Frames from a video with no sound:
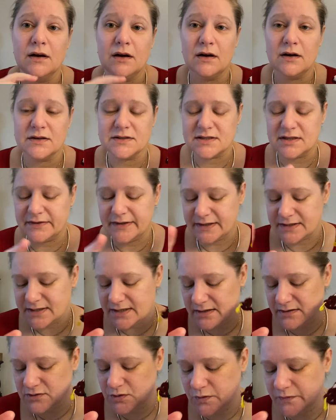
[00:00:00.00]
until next
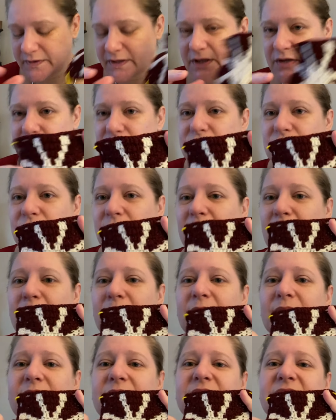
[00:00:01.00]
Yarn Talk video. So
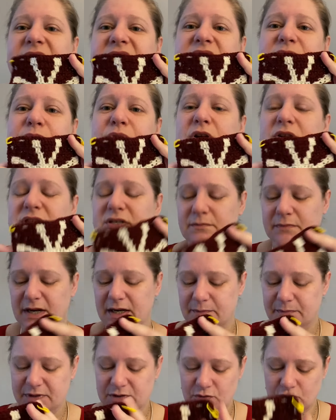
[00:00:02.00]
this project
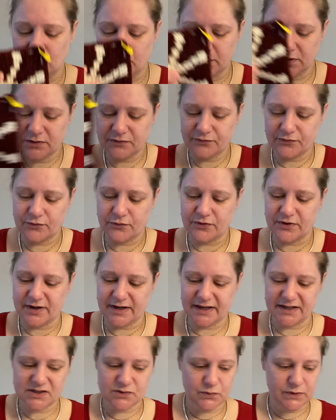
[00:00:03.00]
might be dormant for the
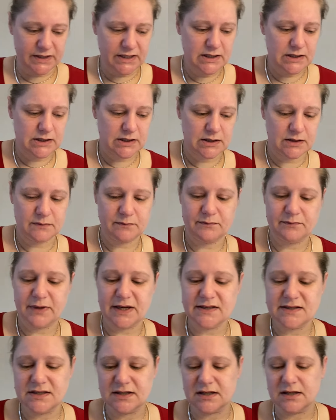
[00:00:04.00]
next week,
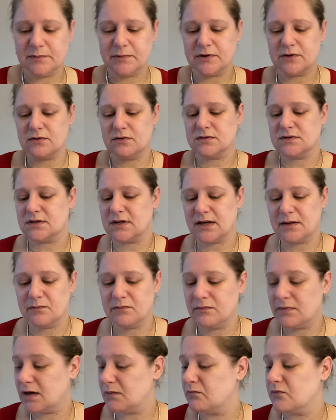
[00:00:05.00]
basically because
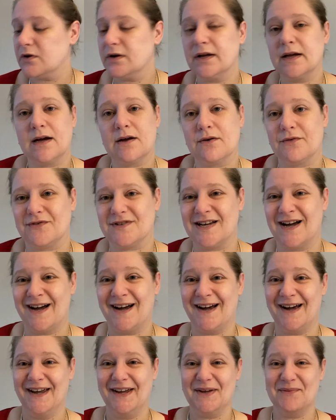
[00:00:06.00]
I'm running out of
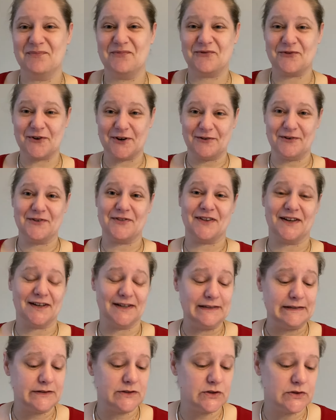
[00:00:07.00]
time for everything I
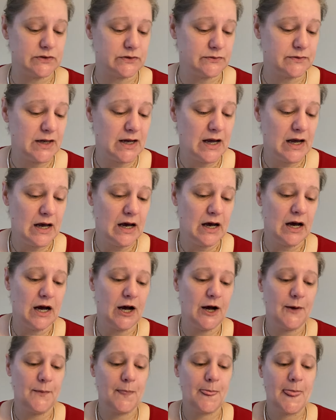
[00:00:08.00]
need to do.
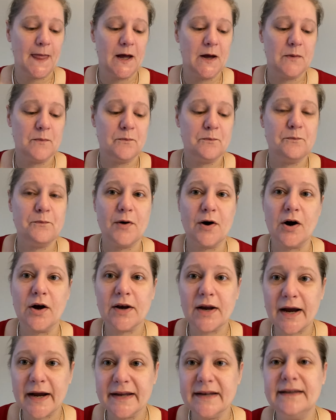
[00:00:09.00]

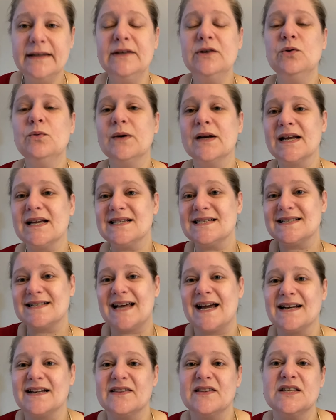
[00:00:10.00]
But I knew when I
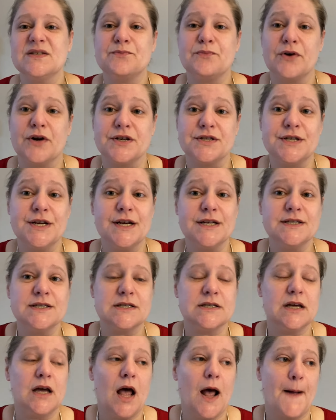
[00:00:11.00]
started this
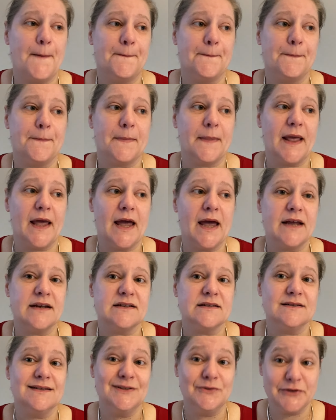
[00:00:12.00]
project at
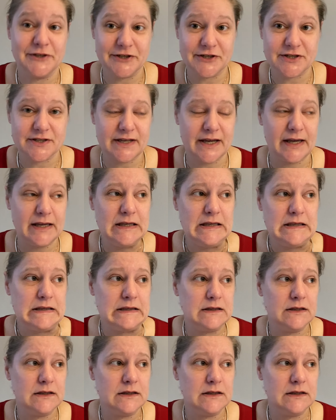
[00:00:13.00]
New Year's Day